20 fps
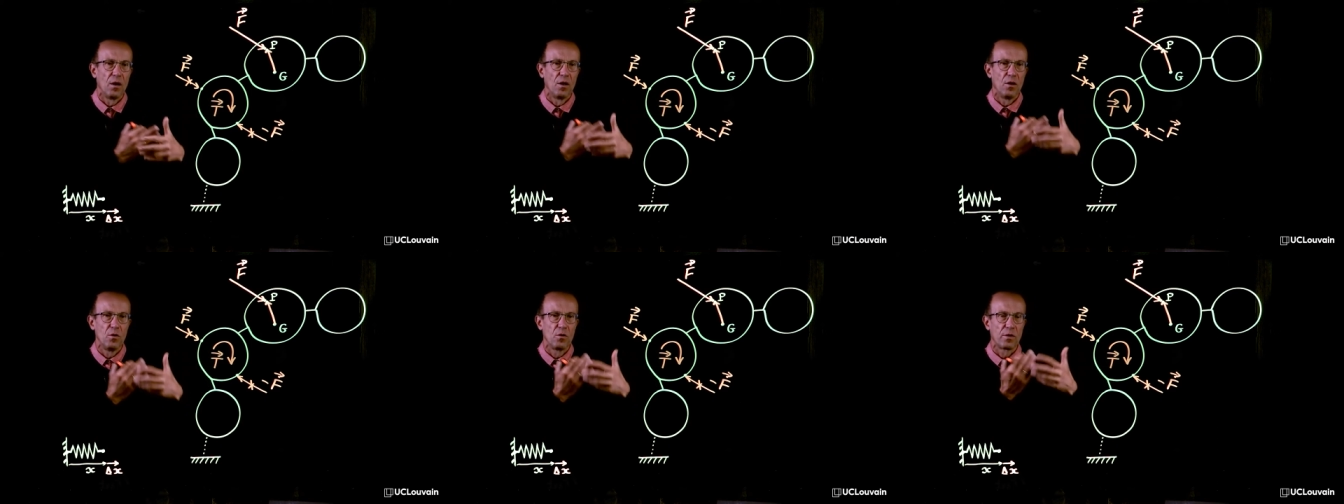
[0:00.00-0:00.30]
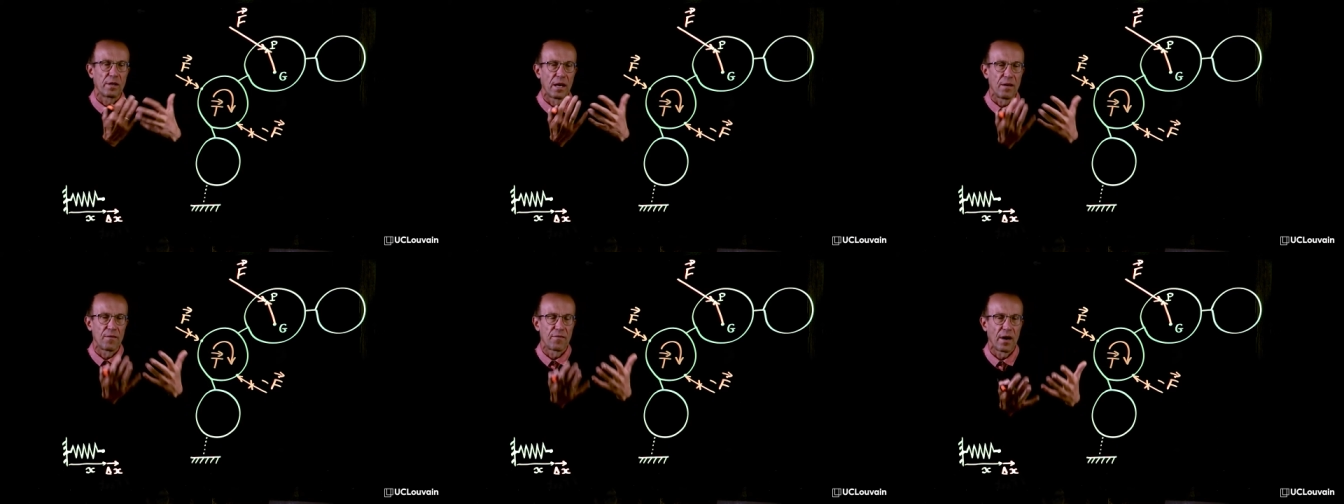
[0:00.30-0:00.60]
You
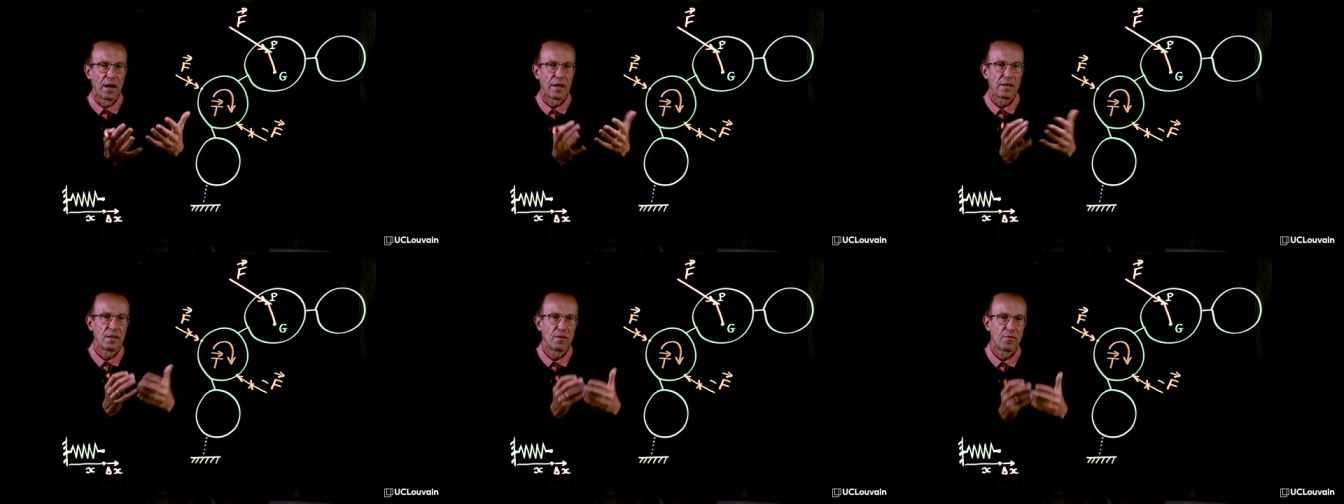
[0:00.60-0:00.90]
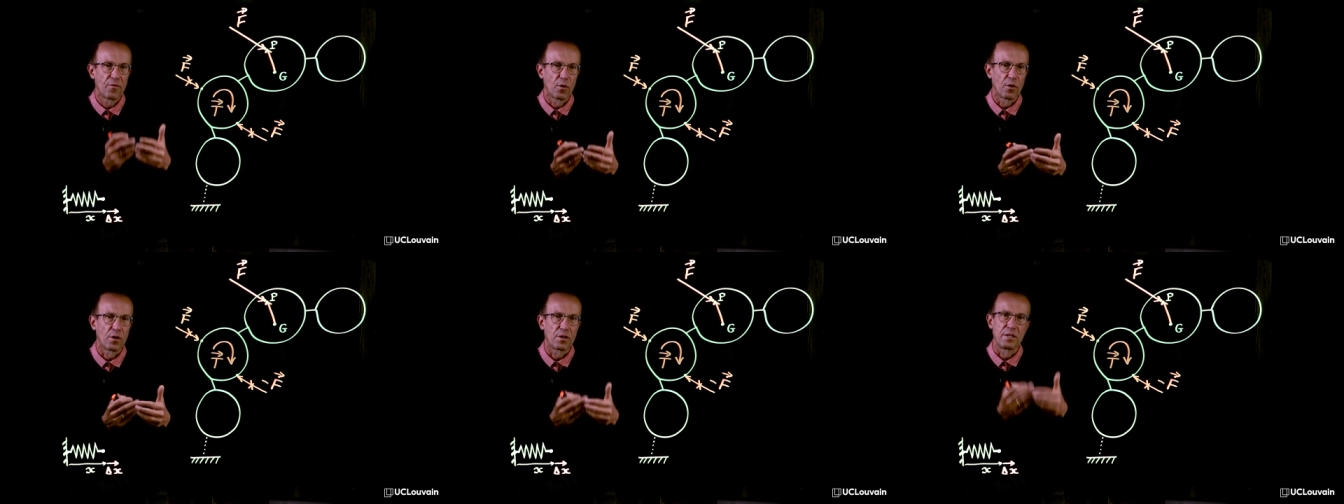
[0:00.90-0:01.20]
can find it
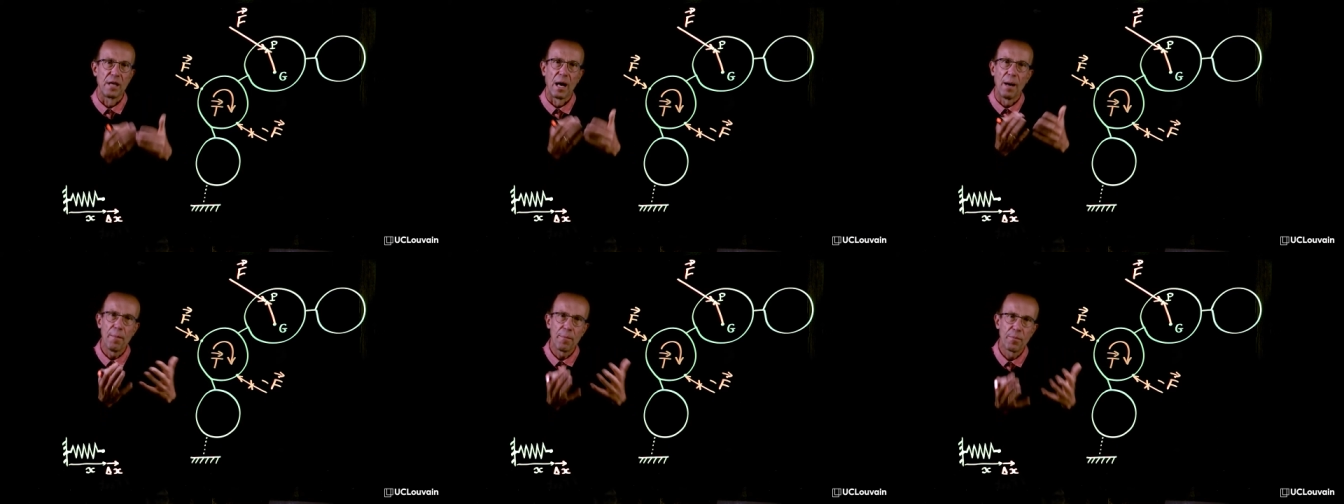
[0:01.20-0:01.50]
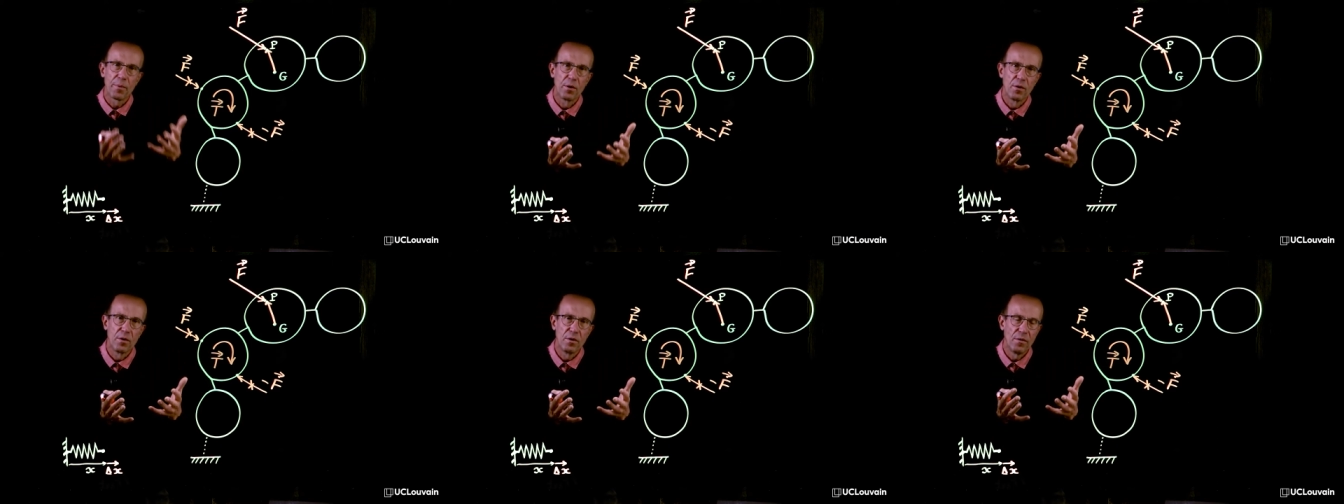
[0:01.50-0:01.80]
for a
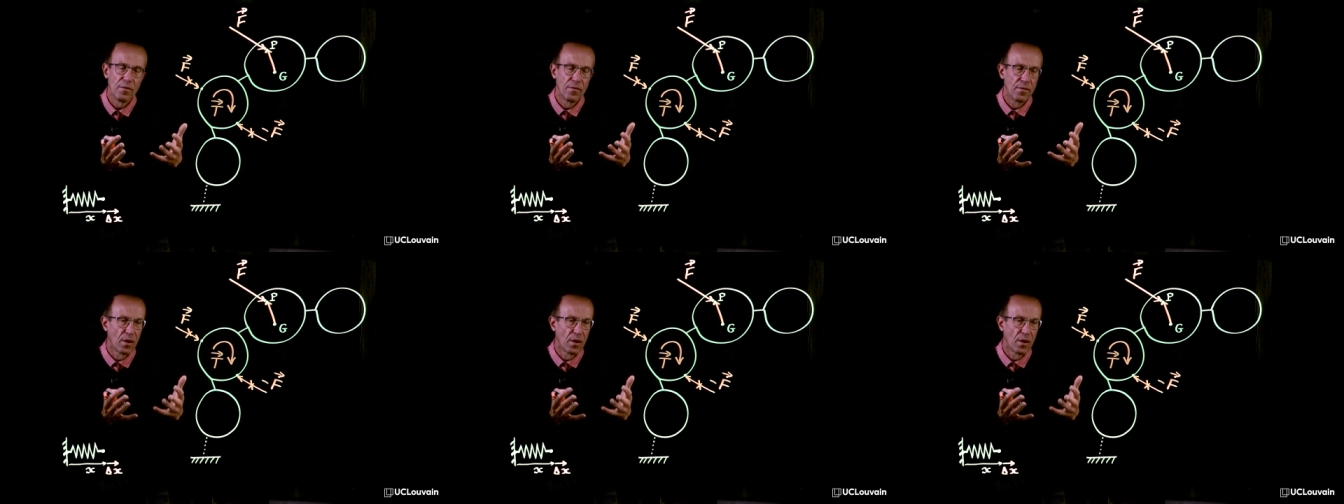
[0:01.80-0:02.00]
damper,